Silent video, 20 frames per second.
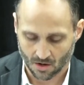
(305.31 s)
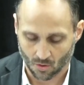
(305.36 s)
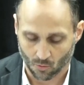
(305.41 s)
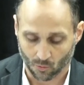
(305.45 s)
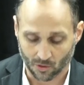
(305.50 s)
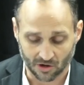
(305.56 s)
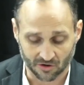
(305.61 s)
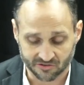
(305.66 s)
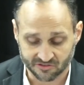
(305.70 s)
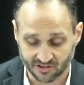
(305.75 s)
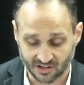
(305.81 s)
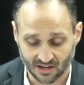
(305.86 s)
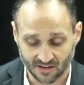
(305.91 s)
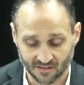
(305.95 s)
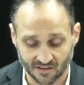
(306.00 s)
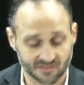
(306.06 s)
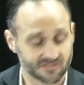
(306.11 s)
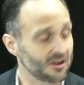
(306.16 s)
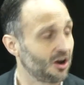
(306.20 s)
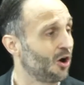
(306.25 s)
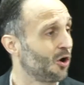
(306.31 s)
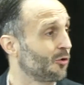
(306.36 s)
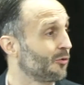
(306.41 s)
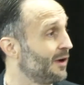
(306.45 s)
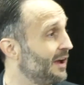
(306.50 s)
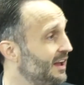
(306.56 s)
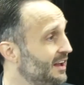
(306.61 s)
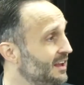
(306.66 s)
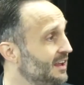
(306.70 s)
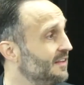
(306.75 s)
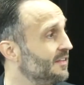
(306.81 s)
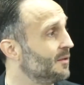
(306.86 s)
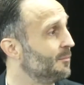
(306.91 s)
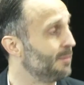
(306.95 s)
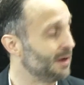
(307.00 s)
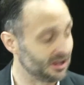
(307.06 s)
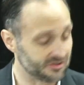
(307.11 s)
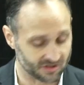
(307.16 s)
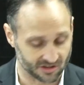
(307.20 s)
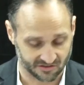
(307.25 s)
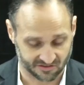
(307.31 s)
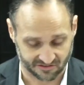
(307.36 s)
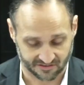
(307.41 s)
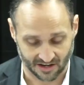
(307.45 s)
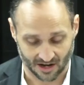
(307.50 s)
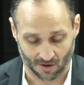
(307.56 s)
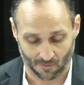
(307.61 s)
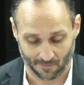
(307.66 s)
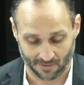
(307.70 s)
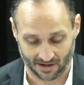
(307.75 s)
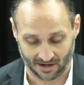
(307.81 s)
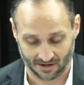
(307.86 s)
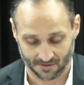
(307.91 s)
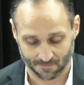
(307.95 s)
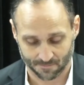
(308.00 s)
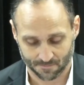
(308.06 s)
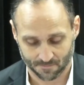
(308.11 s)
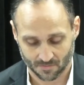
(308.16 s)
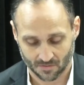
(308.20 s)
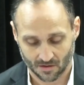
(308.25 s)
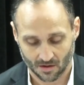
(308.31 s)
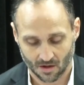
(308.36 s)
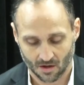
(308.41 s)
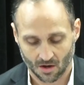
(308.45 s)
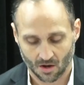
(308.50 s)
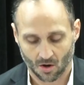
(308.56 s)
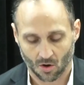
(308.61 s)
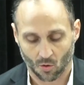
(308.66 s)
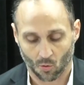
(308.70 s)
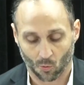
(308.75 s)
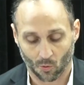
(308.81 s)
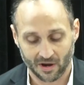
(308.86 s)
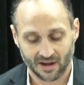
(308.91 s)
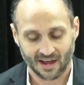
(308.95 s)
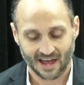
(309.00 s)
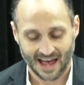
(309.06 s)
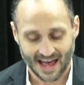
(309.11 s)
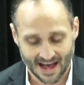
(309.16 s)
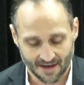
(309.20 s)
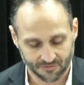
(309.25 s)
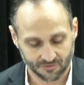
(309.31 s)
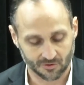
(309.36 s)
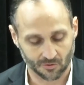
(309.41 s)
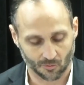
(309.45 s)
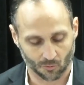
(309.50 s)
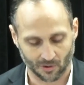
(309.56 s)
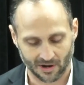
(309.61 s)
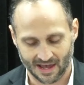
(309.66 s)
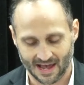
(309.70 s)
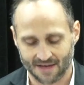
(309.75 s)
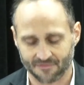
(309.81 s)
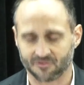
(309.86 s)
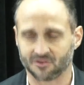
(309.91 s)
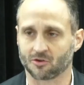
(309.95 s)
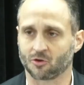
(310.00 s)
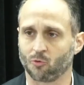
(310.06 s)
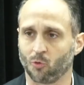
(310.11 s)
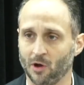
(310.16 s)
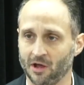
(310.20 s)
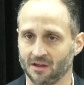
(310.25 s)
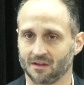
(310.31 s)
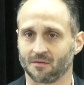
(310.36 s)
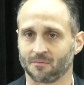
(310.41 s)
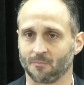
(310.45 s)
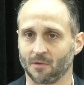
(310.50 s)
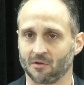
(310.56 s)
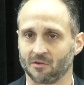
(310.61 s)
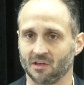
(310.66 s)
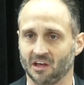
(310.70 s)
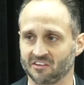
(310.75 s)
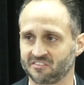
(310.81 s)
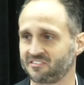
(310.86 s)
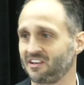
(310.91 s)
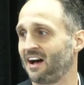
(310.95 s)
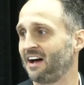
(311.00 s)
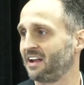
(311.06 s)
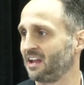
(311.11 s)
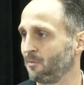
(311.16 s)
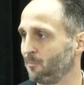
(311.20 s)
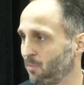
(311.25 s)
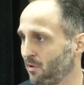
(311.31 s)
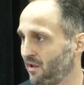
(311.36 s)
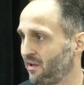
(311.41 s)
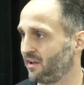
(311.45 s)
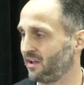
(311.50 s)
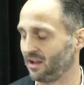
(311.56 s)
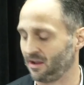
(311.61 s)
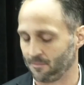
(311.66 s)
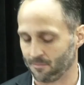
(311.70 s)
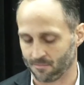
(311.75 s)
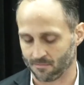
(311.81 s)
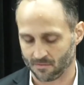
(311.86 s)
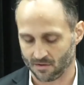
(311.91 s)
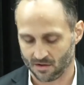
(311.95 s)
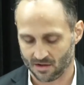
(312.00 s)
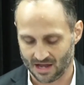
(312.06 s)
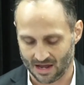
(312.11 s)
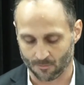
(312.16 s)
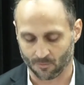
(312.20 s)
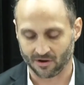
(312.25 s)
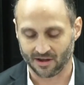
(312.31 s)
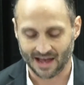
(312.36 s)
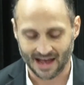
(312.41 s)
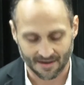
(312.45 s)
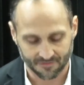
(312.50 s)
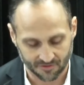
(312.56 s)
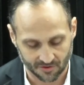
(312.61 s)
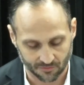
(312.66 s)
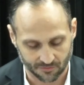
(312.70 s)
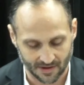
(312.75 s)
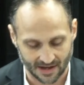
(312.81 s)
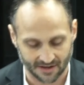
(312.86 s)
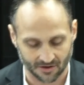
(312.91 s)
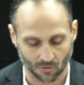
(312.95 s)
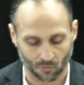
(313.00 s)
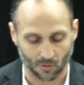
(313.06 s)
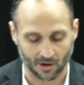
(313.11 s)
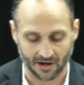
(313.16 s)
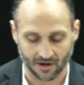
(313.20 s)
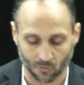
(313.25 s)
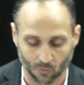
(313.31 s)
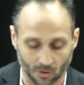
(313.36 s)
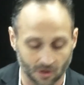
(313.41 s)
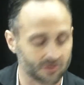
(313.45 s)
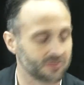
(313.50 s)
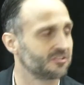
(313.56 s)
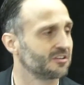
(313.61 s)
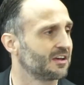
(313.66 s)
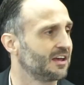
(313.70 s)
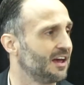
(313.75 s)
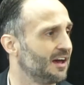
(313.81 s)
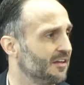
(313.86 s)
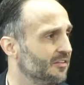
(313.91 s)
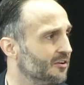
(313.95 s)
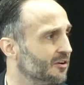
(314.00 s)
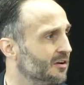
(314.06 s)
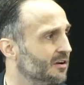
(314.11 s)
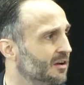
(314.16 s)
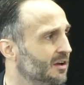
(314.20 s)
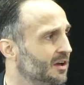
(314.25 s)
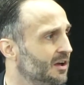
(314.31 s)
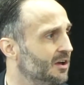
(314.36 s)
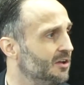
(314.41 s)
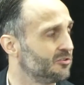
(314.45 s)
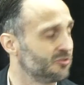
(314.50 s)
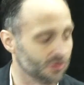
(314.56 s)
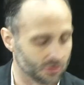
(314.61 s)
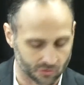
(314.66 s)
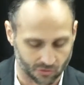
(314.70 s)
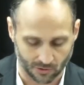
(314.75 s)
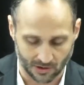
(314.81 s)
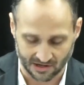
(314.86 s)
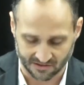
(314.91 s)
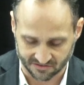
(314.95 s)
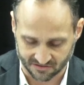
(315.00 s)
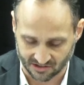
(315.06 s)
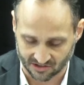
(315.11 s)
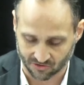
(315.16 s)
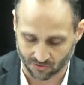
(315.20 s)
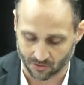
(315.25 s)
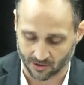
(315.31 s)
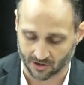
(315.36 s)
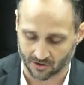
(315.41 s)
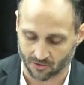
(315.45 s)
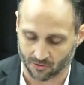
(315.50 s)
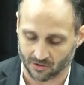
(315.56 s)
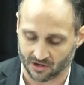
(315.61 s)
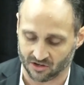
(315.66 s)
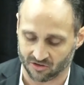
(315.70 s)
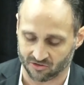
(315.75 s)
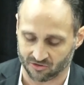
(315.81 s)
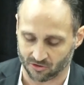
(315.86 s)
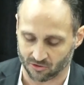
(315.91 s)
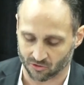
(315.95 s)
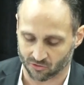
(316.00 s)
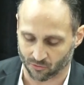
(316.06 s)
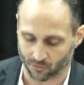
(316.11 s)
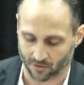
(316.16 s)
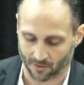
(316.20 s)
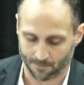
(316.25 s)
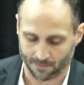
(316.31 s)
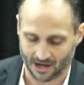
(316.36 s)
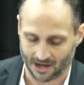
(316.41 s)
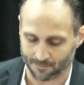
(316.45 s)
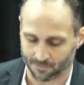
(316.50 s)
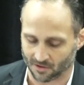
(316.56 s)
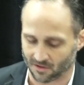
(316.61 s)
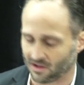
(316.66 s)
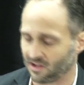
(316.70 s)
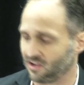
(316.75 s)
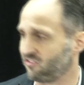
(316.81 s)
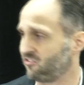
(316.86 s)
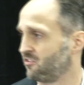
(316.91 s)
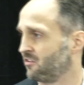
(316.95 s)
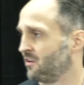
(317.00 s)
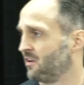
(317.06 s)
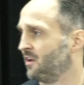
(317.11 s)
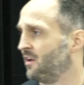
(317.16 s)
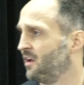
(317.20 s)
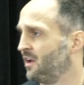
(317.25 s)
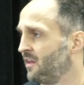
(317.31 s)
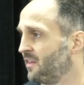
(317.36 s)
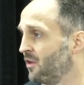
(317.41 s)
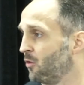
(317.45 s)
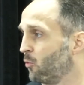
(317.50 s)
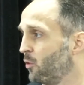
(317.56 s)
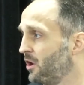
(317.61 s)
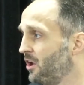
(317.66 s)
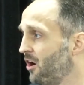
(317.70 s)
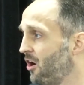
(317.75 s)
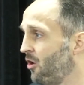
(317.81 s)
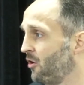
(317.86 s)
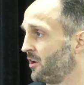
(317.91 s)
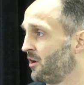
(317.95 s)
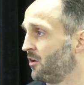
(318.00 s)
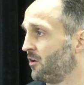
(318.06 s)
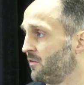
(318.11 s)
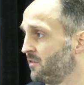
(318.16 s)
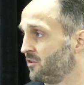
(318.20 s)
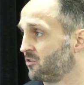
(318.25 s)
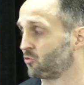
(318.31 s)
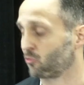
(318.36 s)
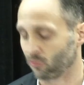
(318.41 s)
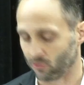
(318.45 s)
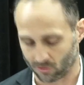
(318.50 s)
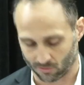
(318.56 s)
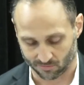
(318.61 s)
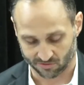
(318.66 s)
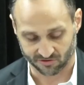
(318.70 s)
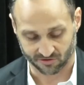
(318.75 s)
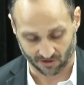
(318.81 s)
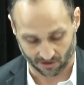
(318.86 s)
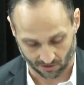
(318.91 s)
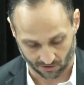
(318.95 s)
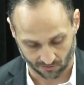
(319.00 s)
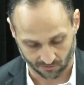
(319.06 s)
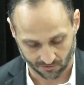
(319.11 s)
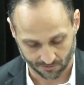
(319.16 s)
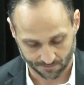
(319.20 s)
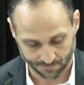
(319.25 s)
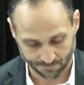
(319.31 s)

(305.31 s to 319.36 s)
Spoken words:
We are seeing this already in the budget stalemate. We have to quit assigning blame, and we have to find a way to work together to address these critical issues for the population that we all here in this room serve.